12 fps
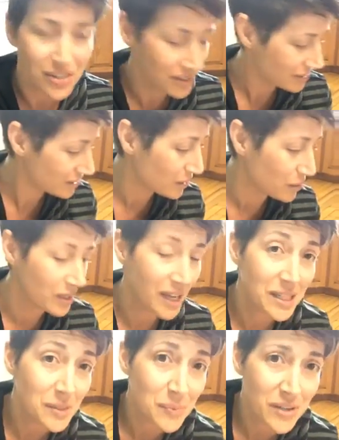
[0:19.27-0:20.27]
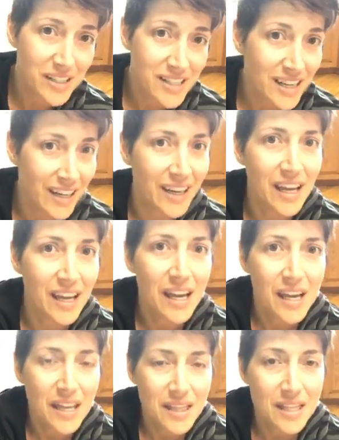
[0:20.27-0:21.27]
So it's pretty great.
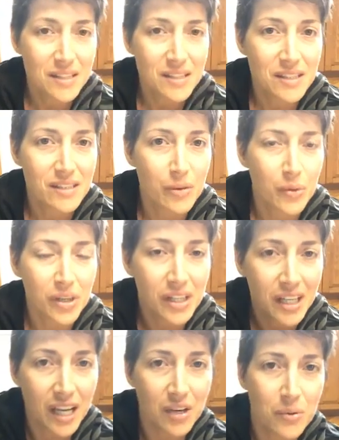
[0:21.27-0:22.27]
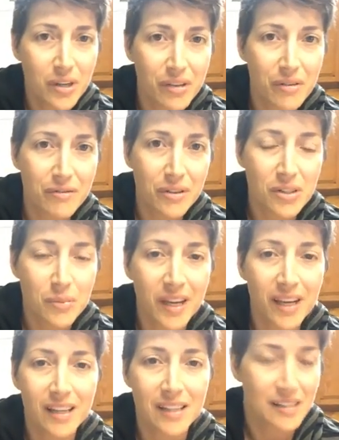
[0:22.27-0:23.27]
We're going to kind of work in reverse
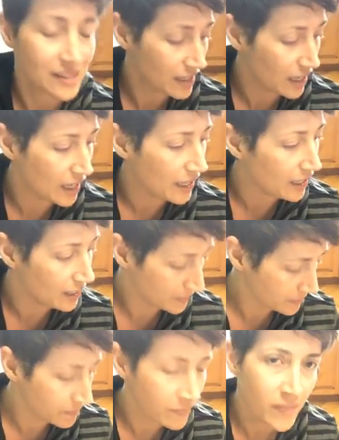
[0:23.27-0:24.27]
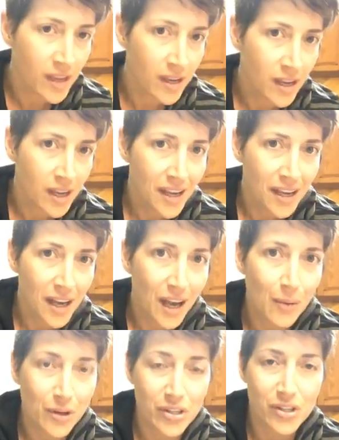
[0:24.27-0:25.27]
because I
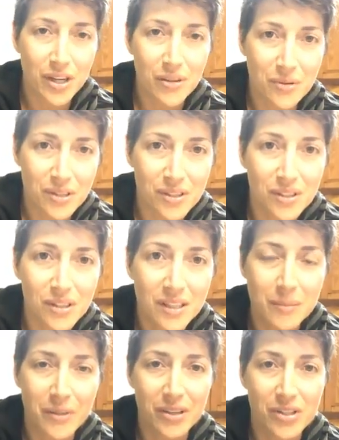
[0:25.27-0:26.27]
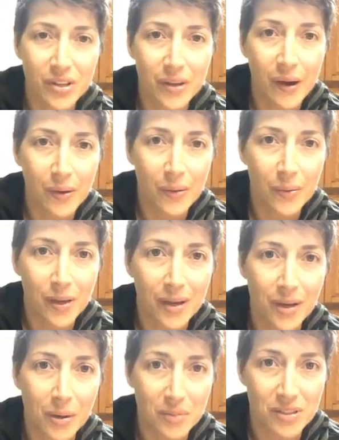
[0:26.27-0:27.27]
want to show you the result, and then I'm going to show you how we
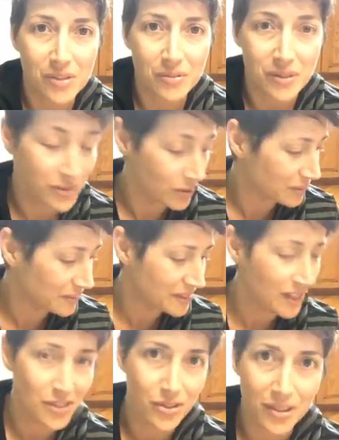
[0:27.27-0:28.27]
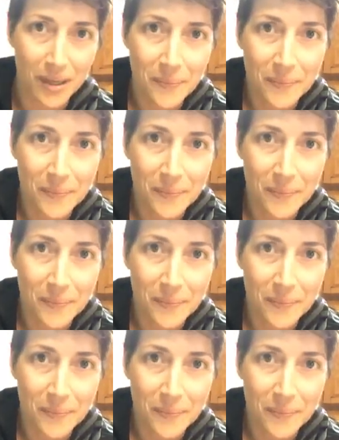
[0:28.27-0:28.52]
accomplished the result, Andrea and I.